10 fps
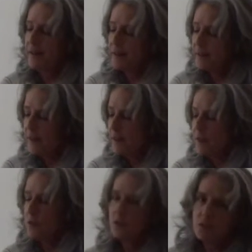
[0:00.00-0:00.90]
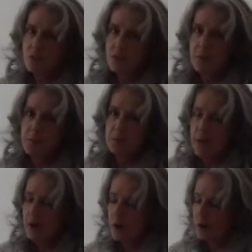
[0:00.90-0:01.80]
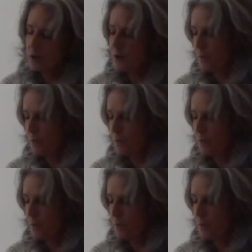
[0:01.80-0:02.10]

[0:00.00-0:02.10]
A sentence stopped my heart.